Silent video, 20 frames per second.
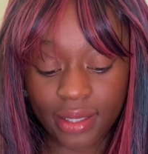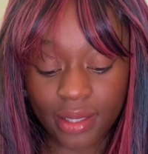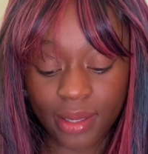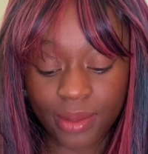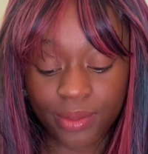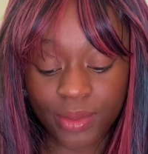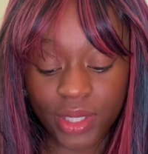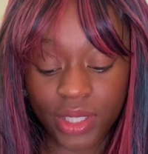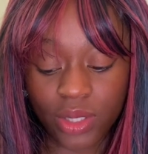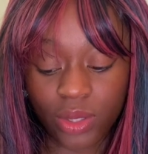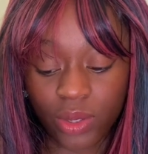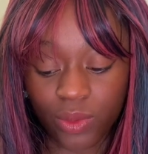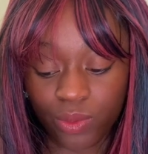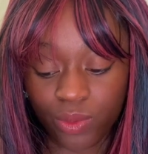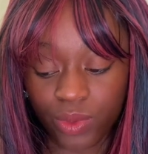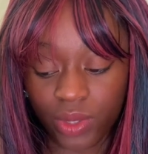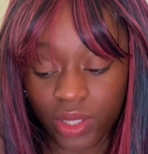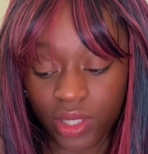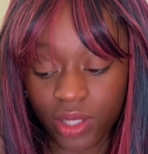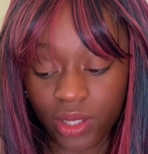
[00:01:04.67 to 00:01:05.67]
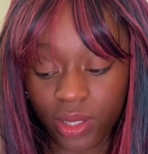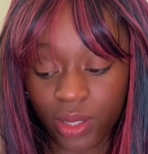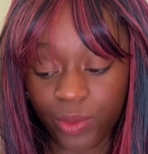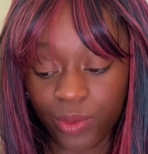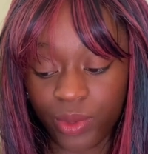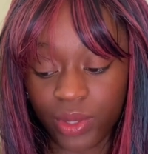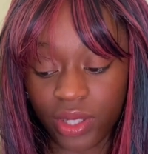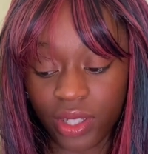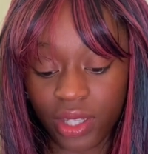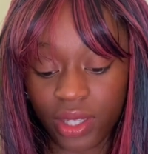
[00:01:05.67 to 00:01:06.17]
I'm just really in love
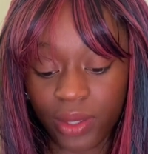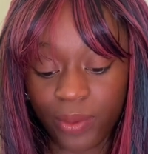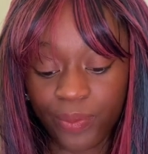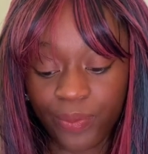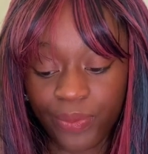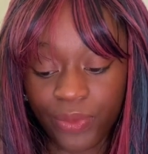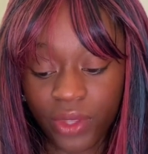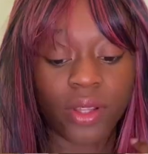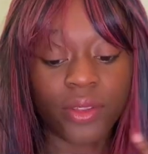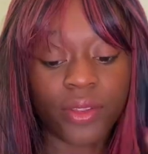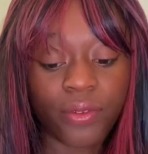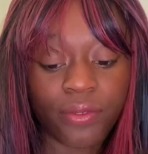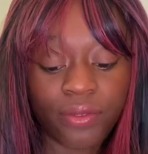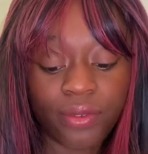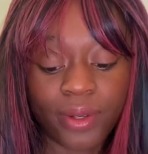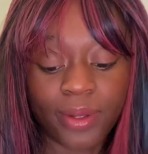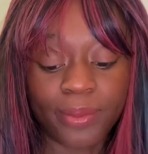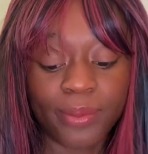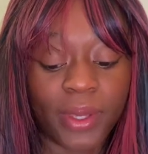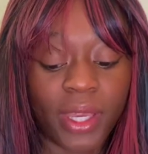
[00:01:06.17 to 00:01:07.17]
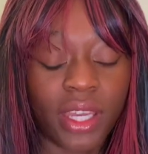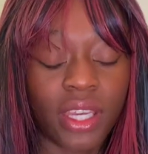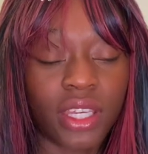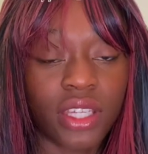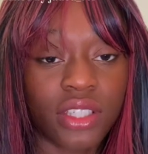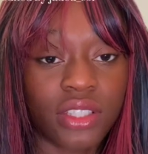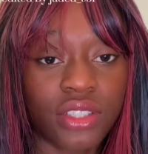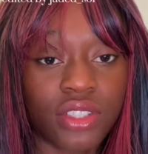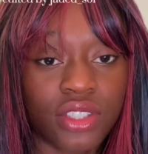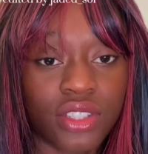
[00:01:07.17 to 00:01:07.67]
with it. On the front
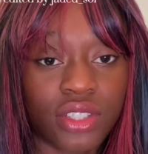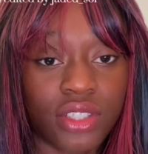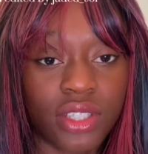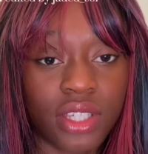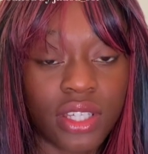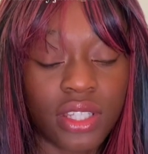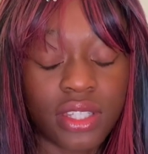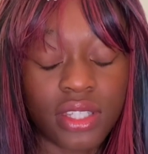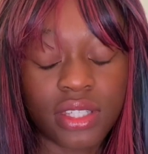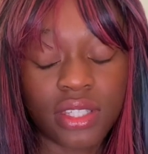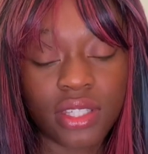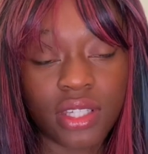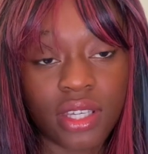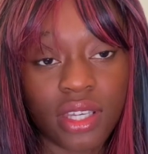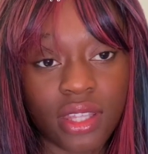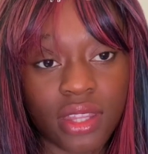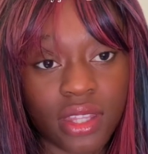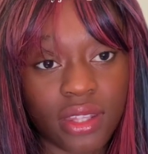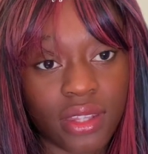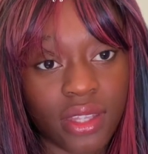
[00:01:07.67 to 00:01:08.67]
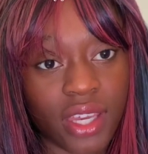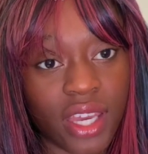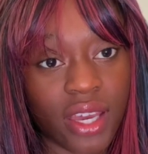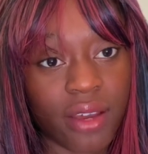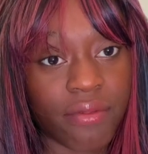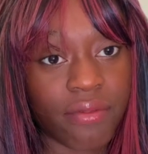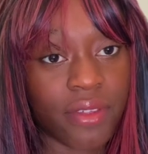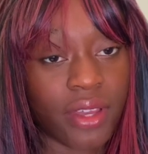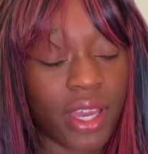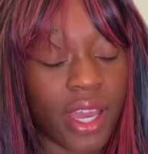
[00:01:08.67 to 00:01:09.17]
page, you can see that they
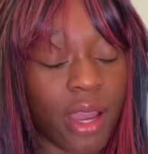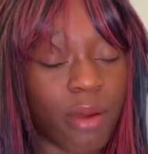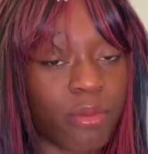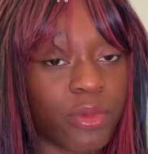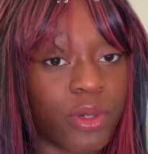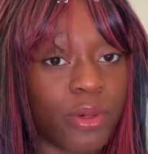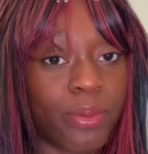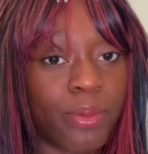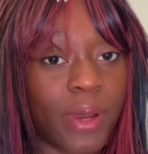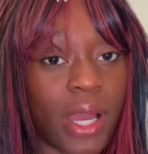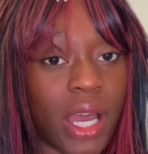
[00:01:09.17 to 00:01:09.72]
have the camera